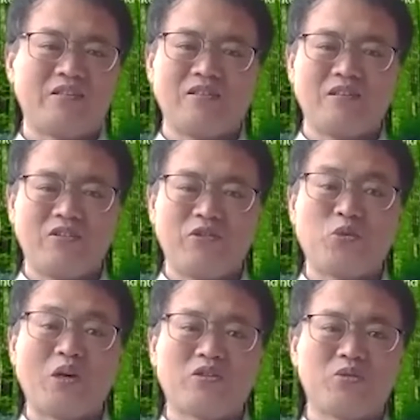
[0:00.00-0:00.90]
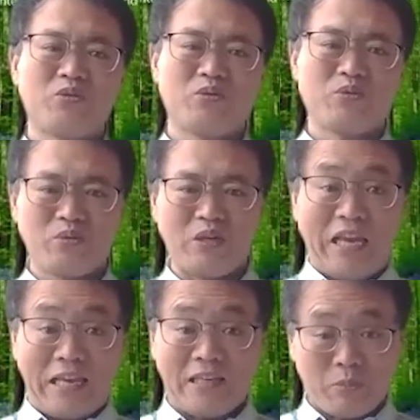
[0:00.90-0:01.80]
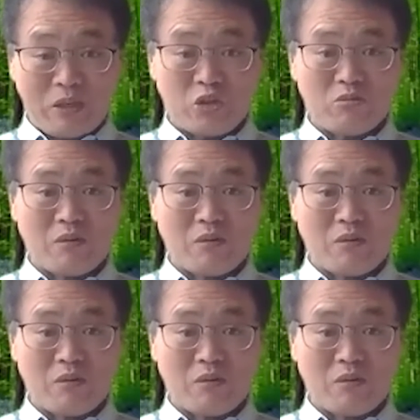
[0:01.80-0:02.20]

If you want to do a spatial